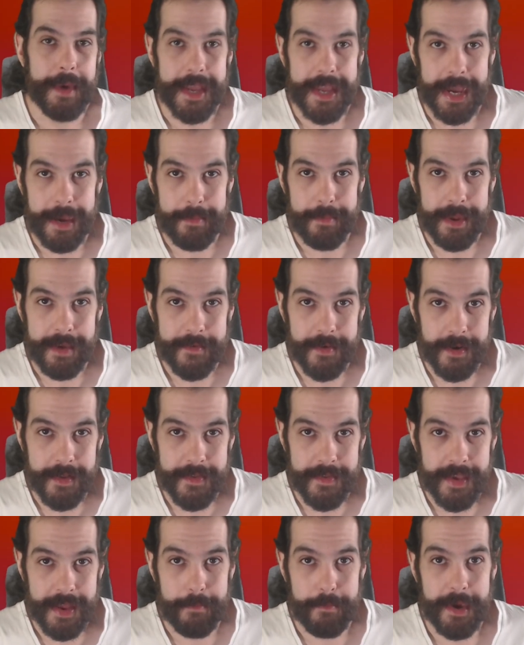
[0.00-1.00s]
I make game dev
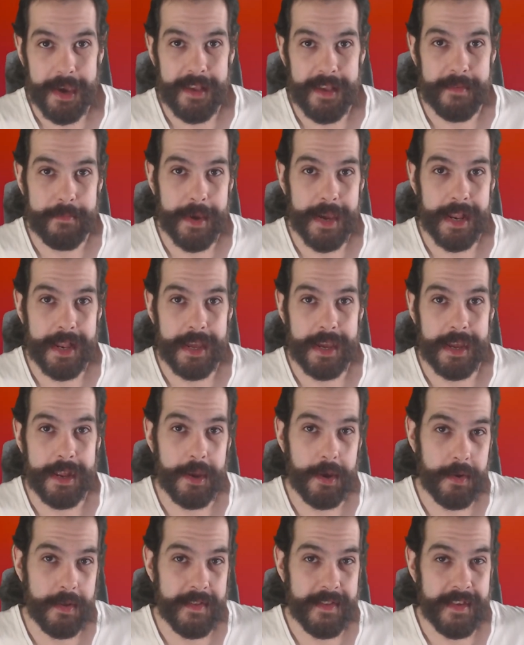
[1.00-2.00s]
content based mainly
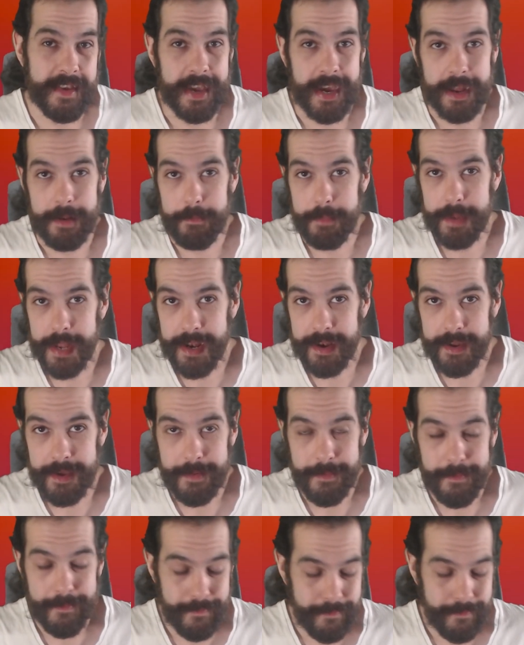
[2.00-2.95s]
in Unity and Blender,